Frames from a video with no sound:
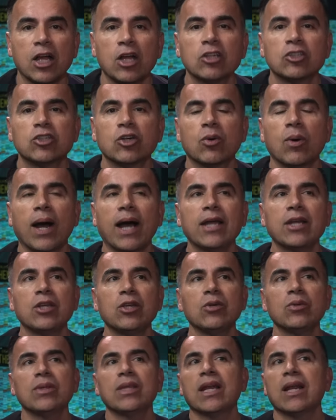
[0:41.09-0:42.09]
So I
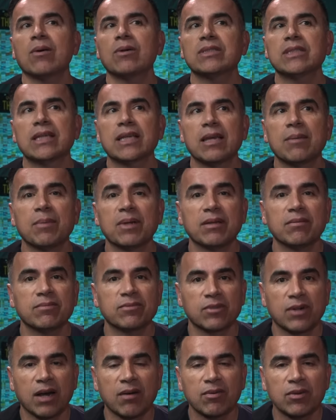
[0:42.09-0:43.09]
knew that I wasn't keeping it
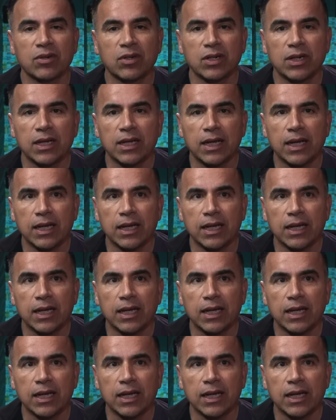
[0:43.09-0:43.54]
forever,